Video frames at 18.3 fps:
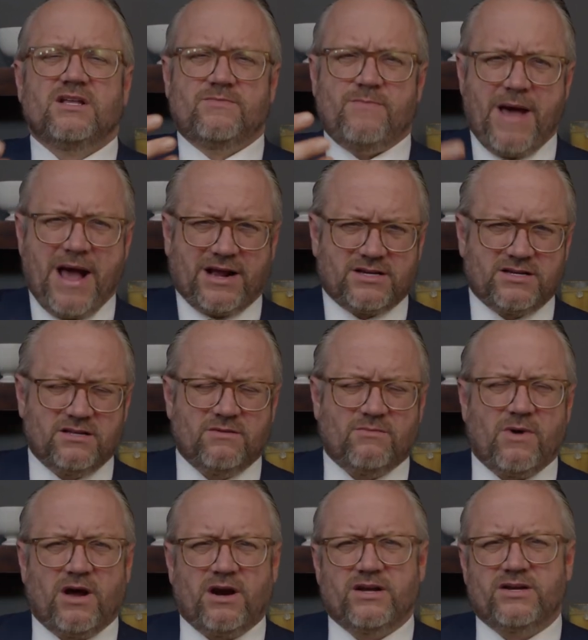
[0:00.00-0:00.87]
Back to the
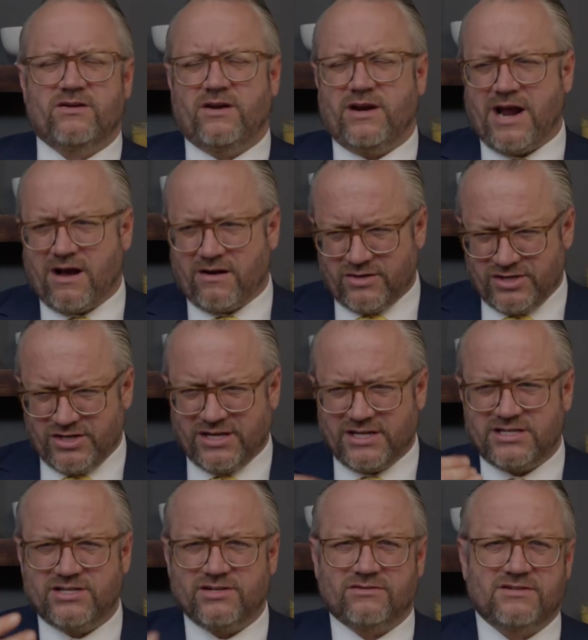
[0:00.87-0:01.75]
monetary analogy,
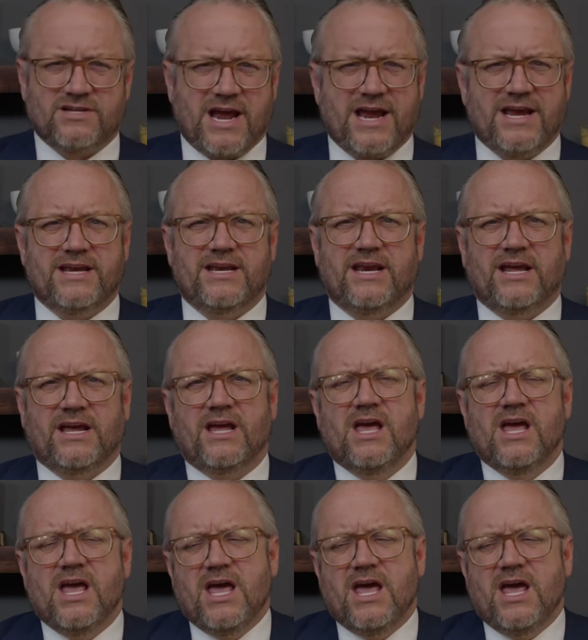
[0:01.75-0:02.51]
it's still tightening.